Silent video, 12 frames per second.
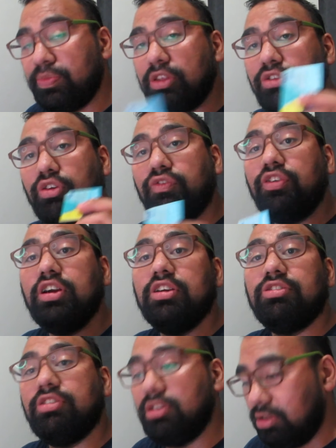So
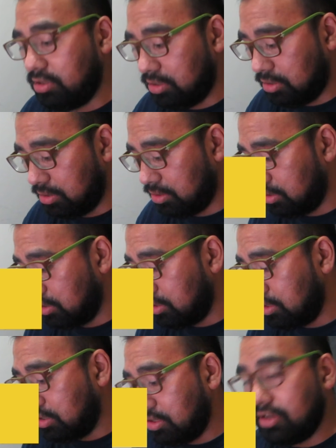first,
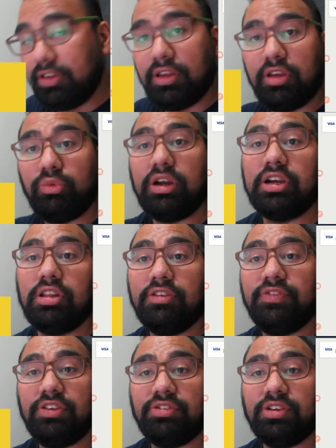regular
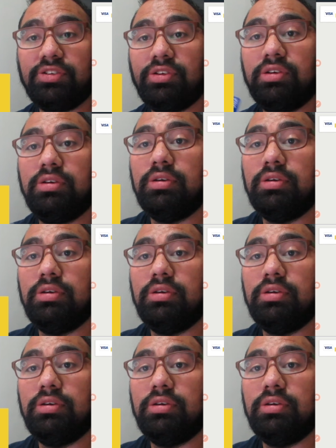Visas.